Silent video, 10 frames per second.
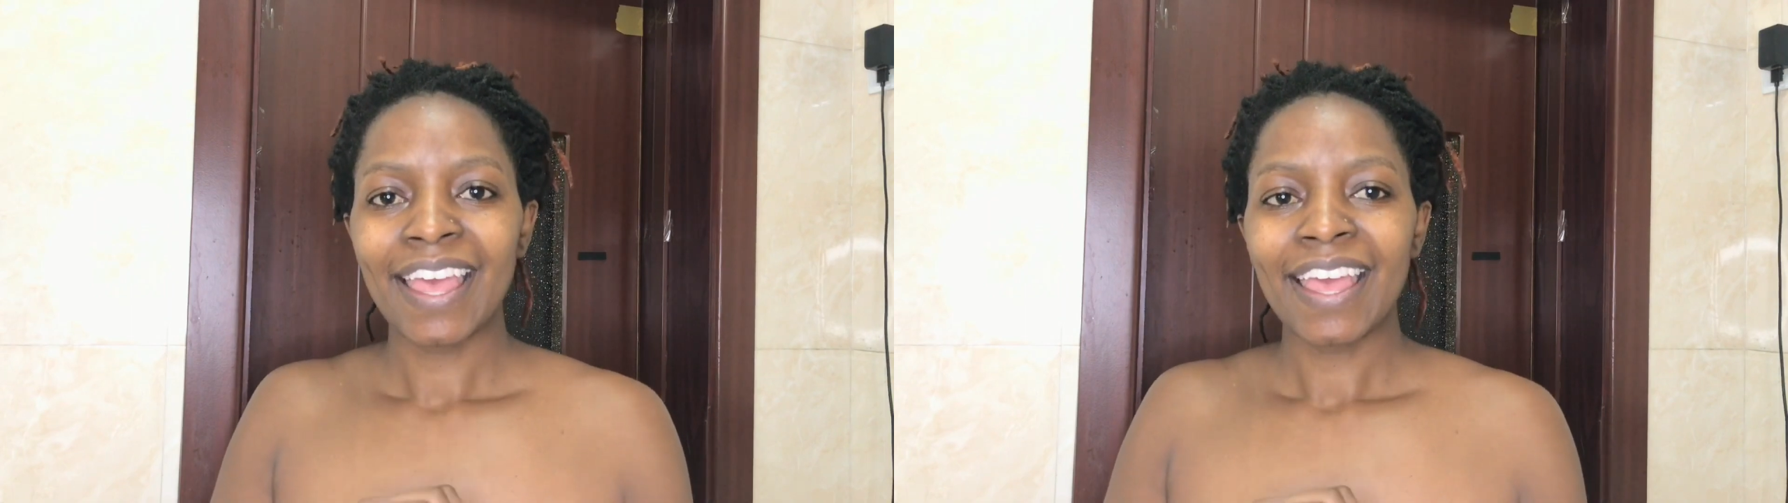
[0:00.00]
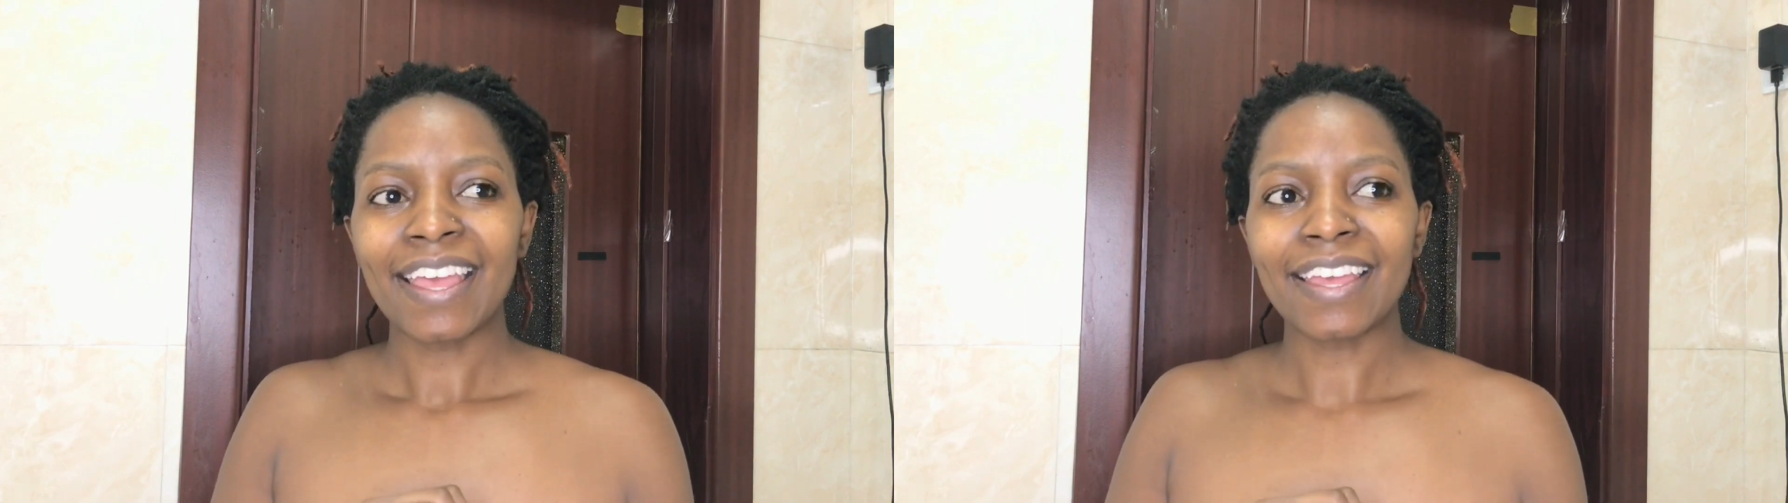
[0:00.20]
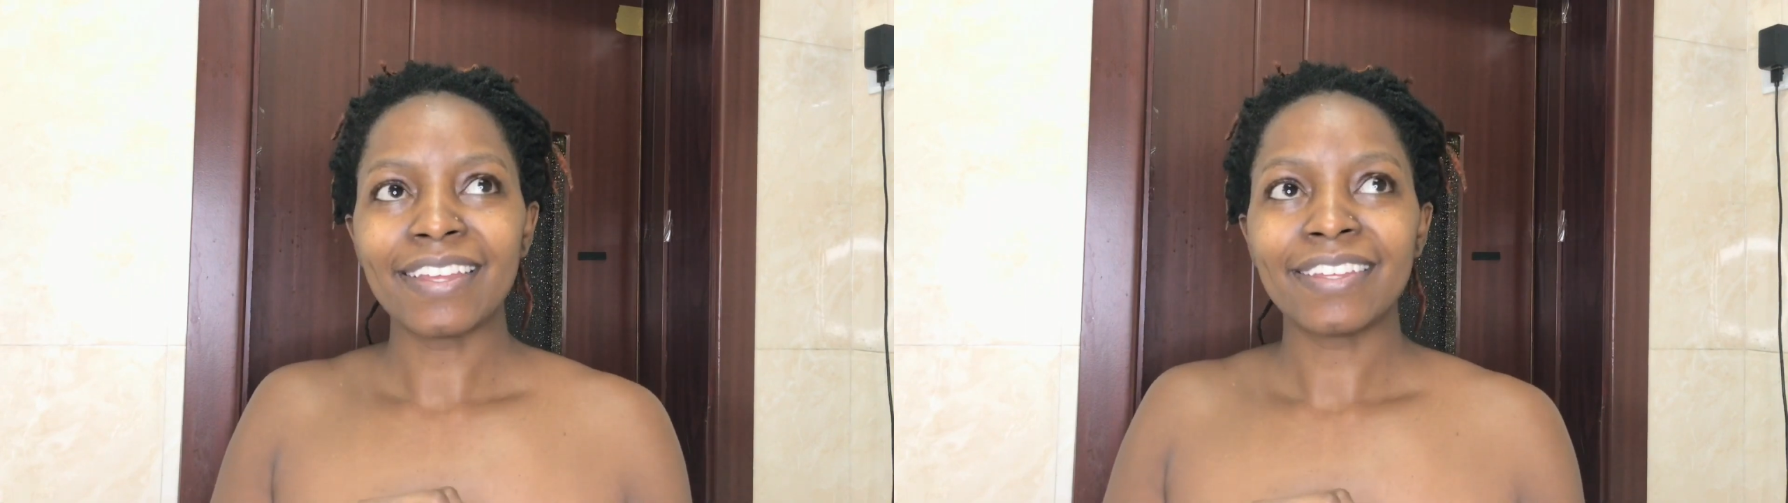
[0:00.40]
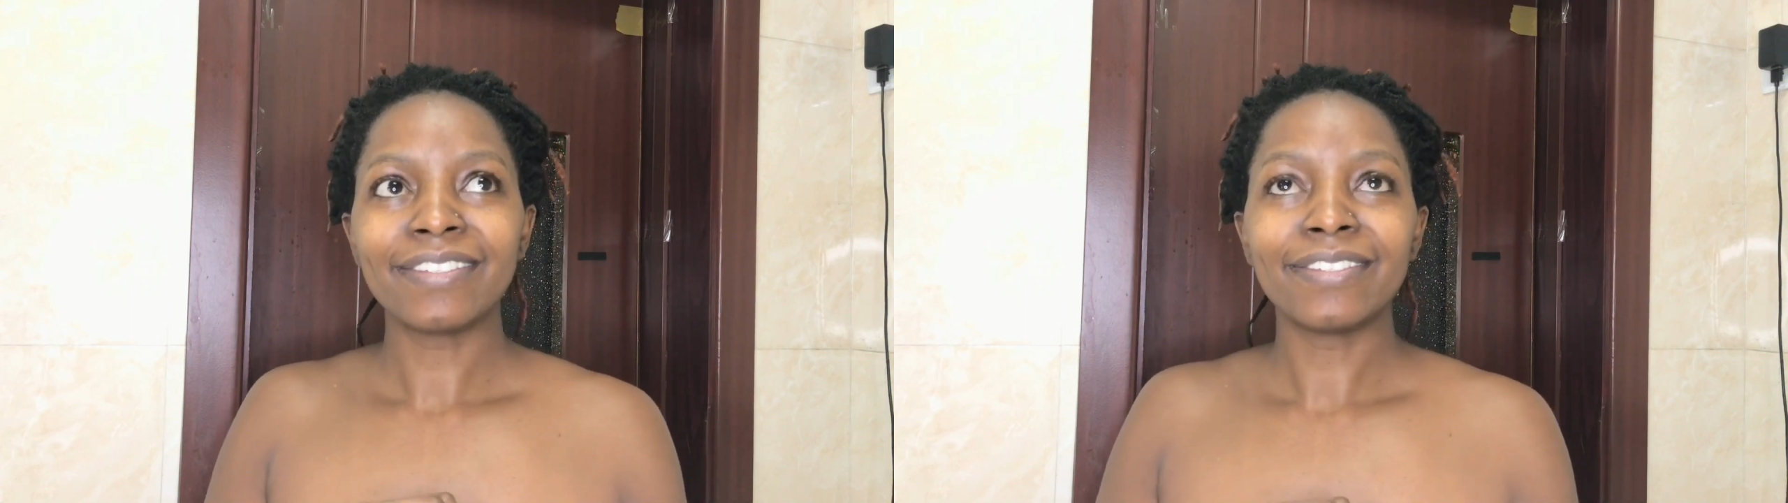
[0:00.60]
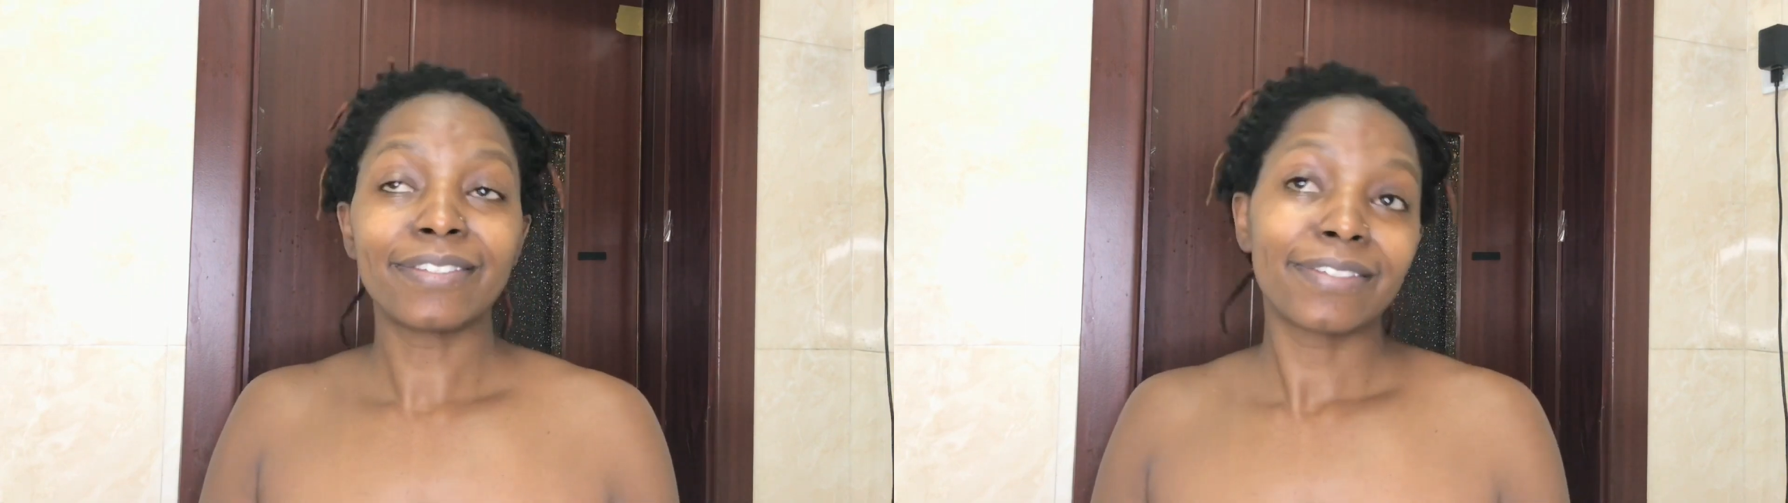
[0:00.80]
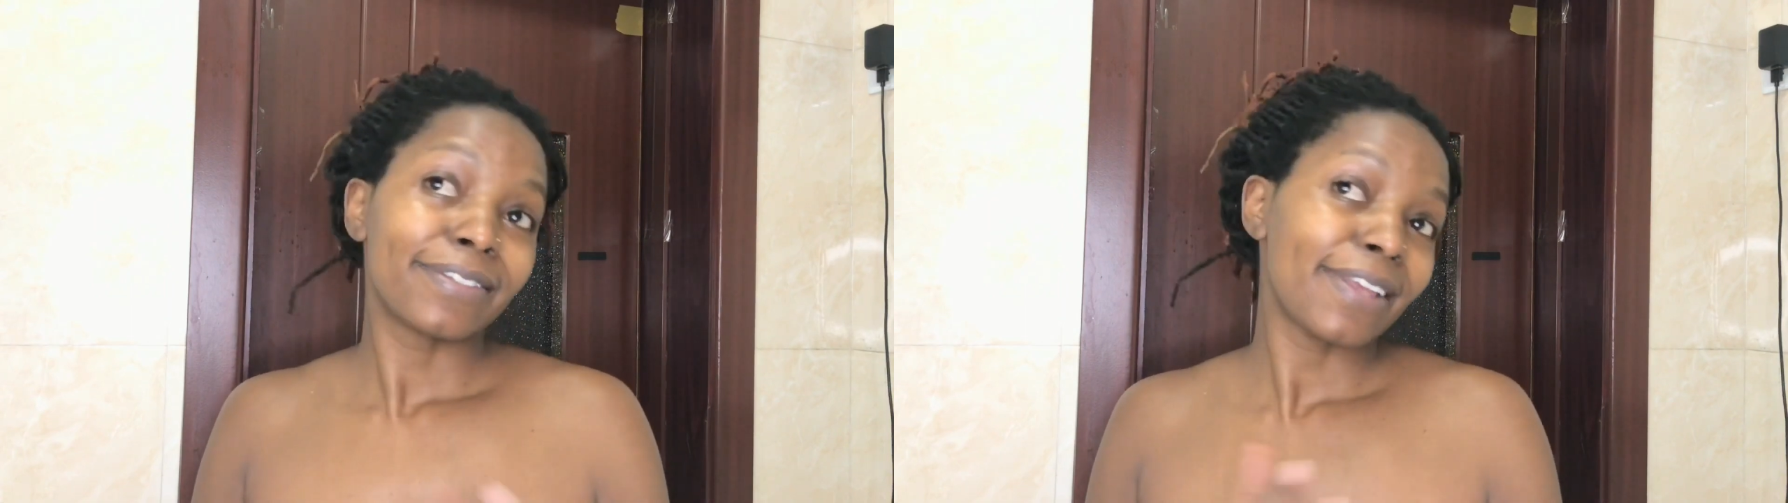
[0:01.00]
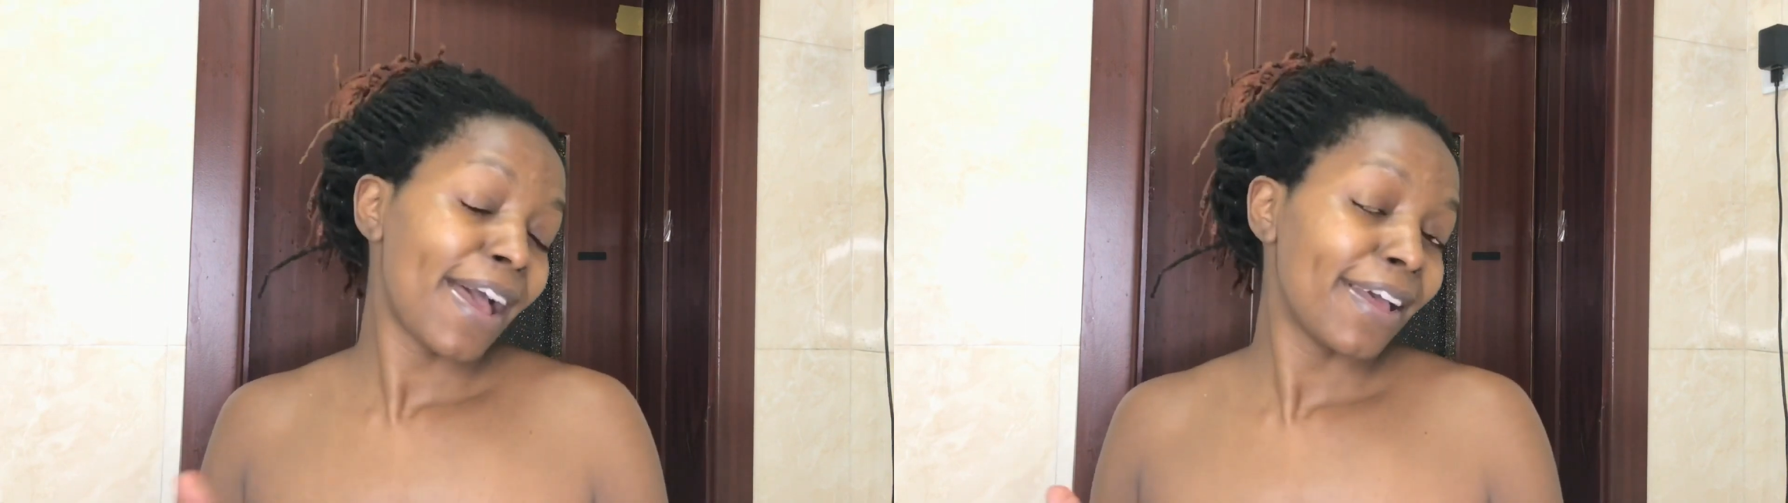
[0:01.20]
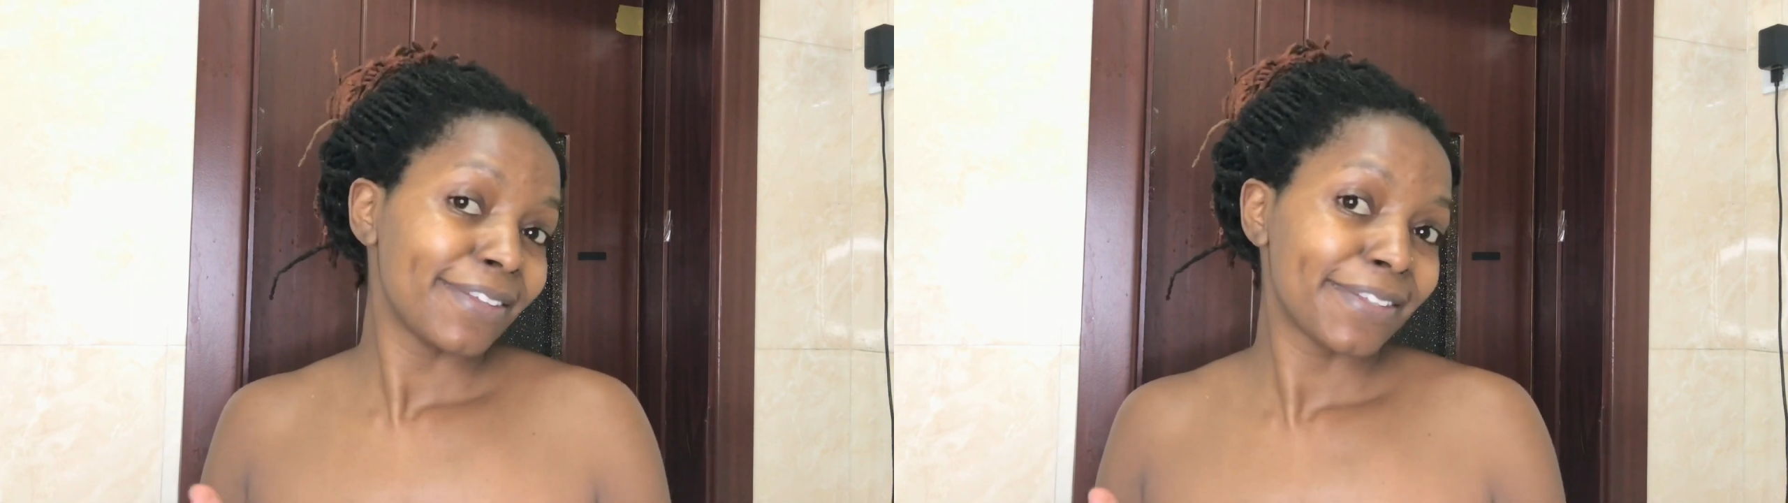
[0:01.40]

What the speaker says: And yeah,